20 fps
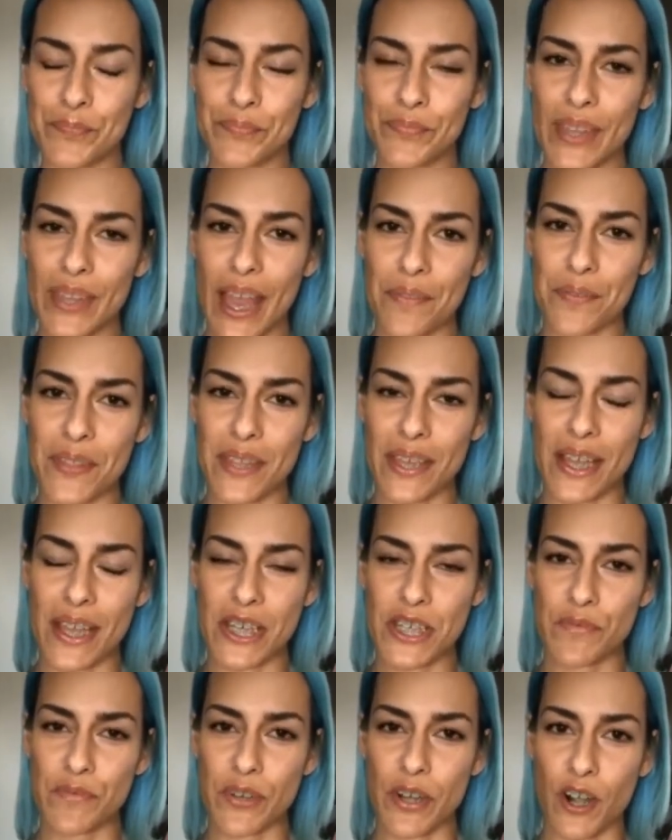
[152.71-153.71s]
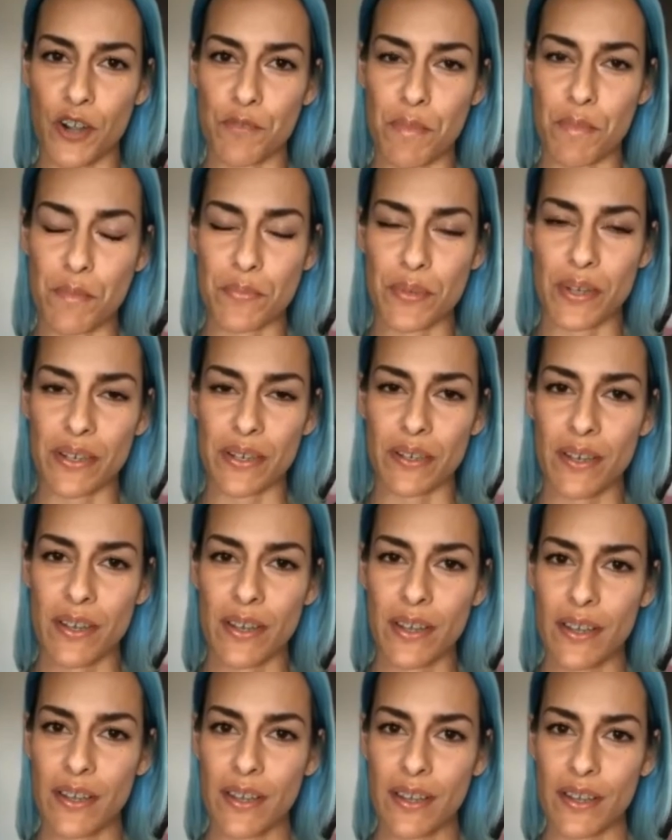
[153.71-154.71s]
at the end of it, I remember
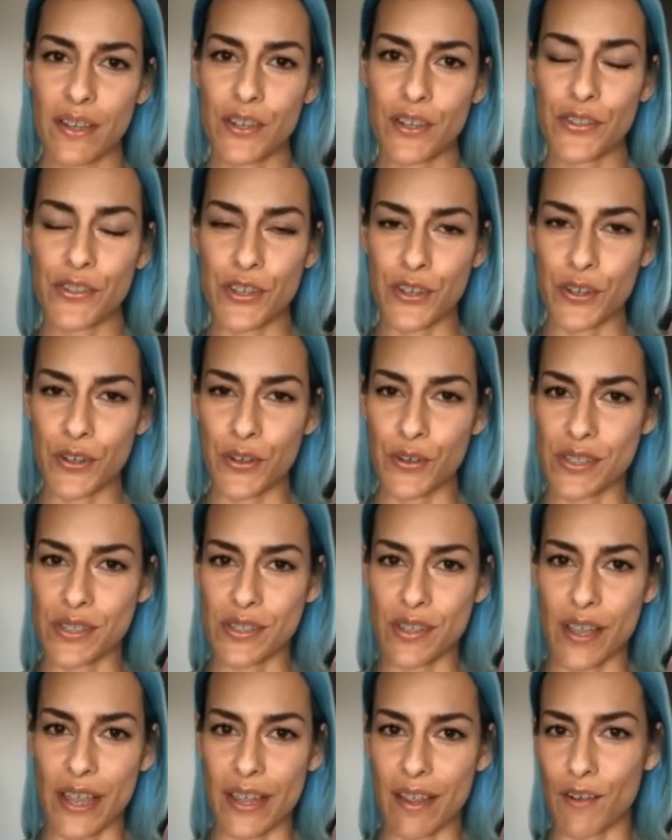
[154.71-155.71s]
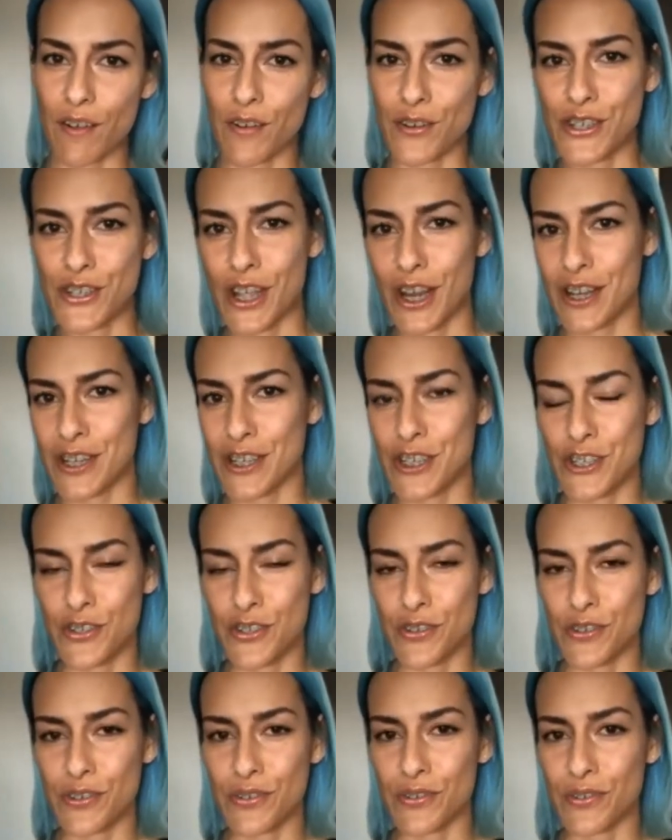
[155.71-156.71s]
the girl saying, "Oh, Shella, did
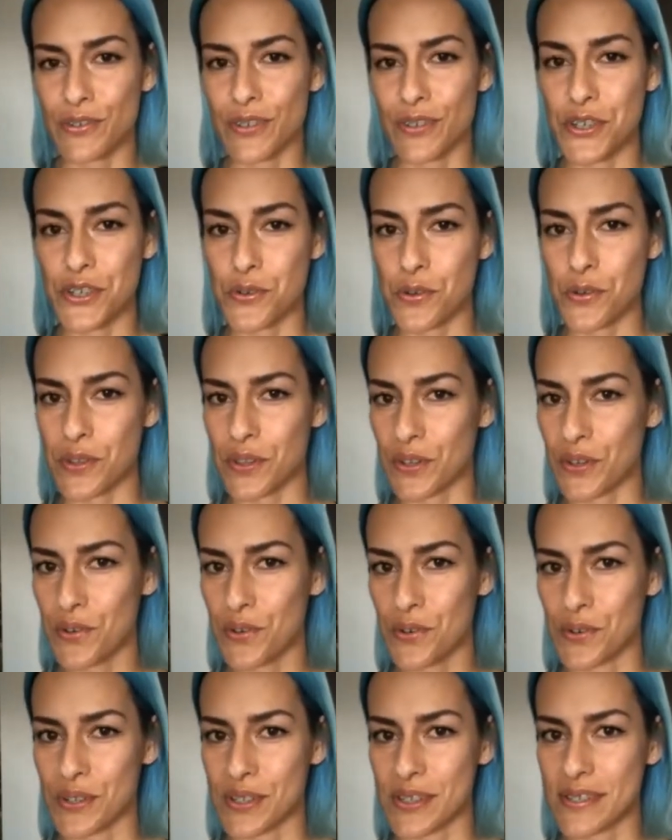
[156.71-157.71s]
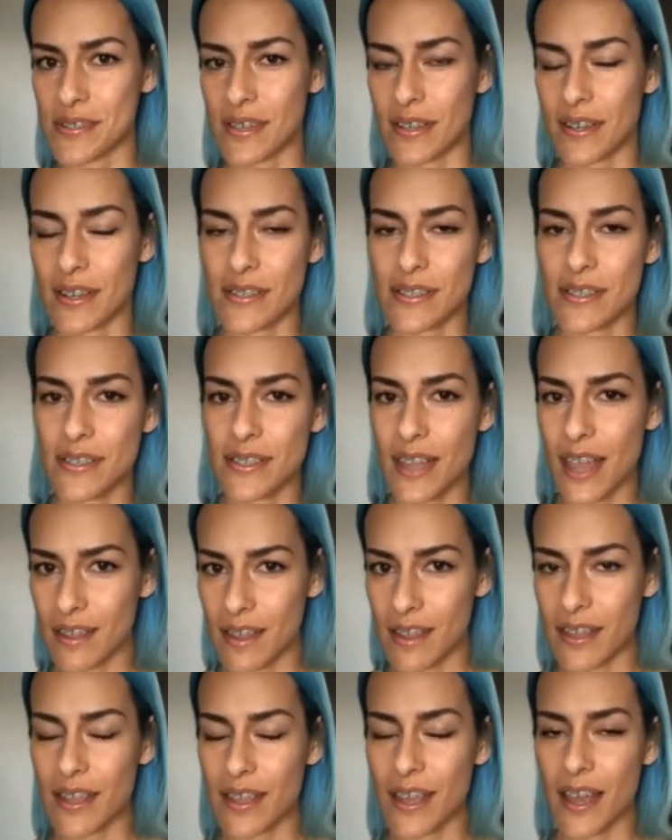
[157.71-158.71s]
you enjoy the course?" And I said,
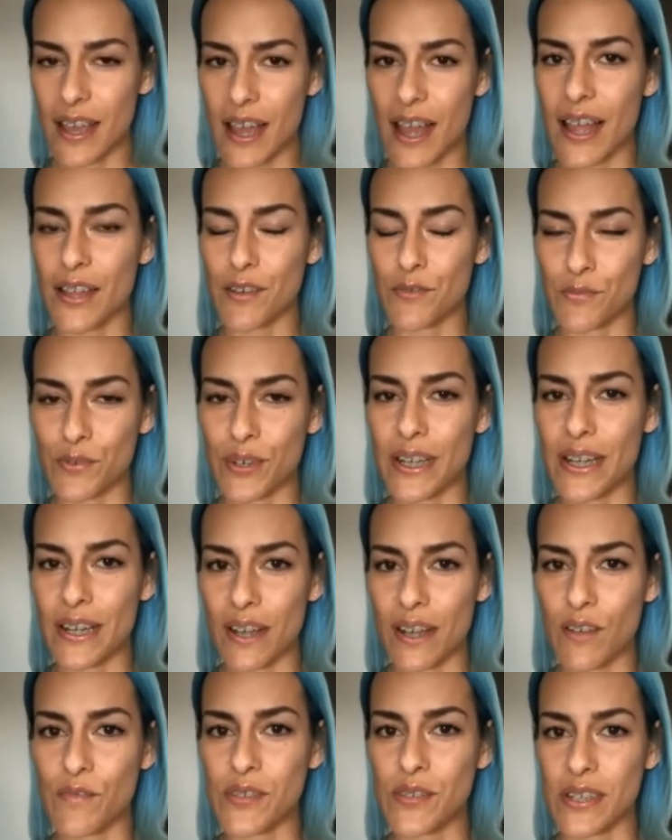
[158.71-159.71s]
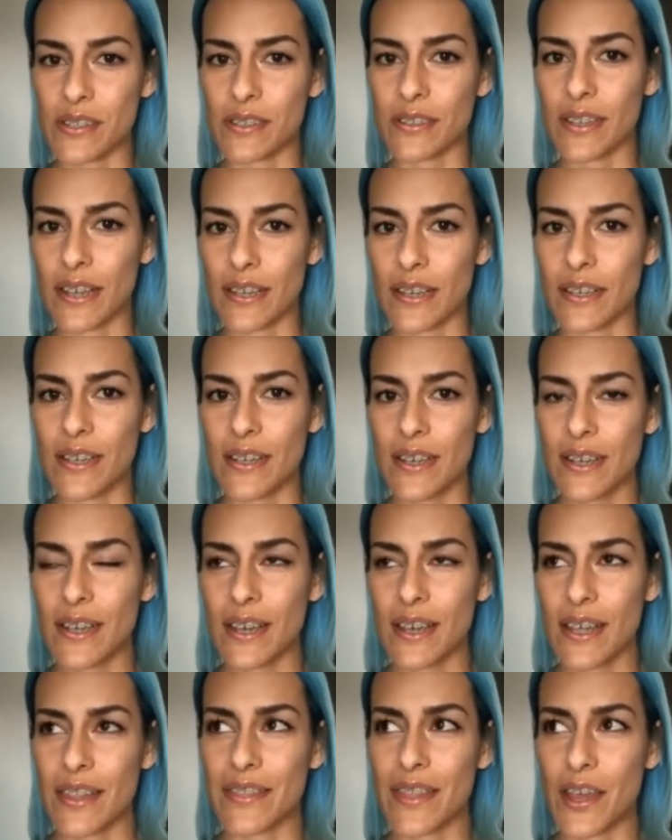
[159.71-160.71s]
"Yeah. I really loved it." And
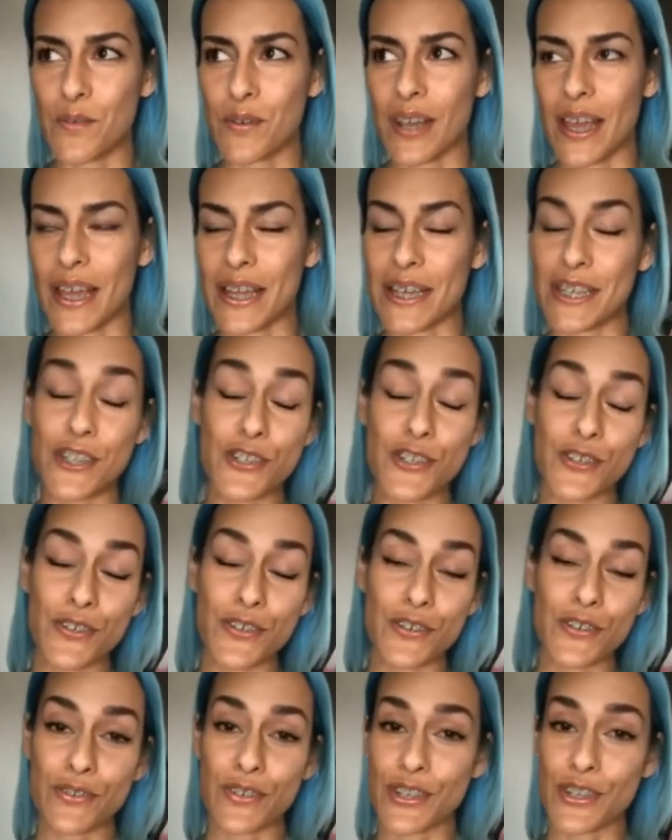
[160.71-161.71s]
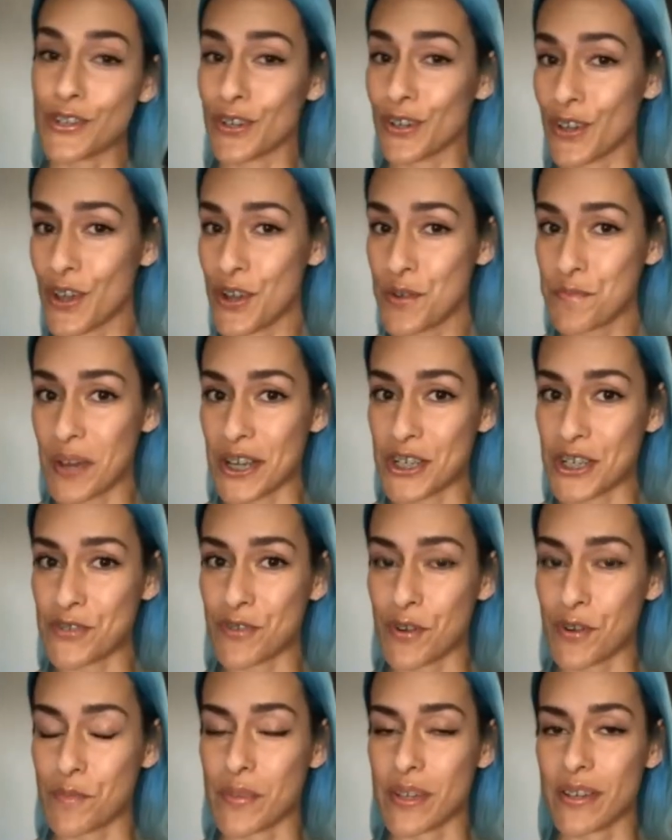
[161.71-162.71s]
they were like, "Did you learn much
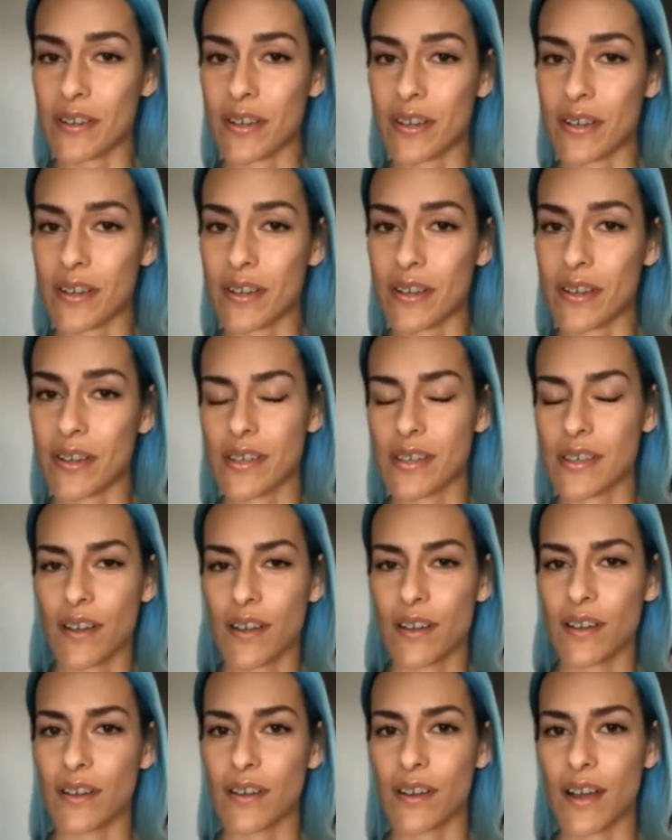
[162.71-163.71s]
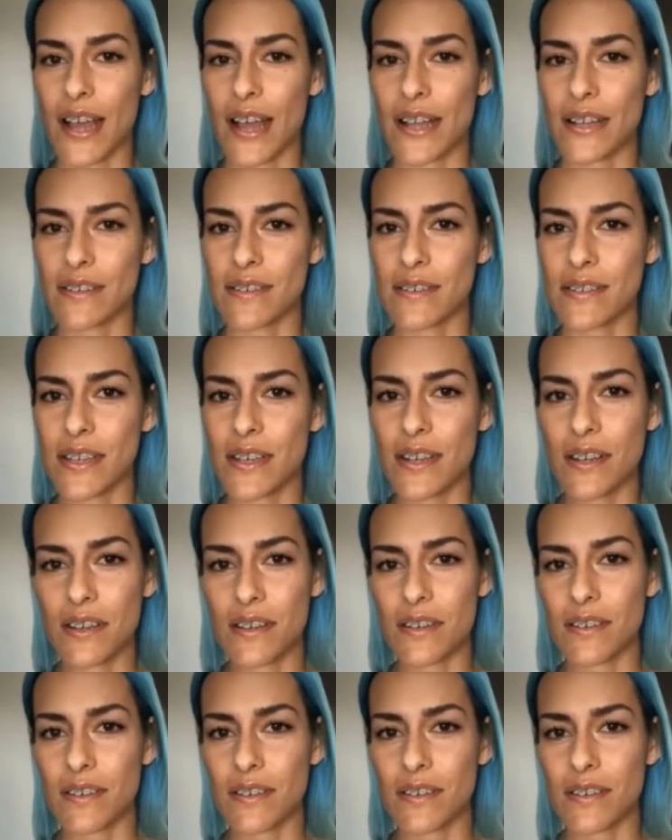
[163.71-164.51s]
from it?" And I said, "Oh, I didn't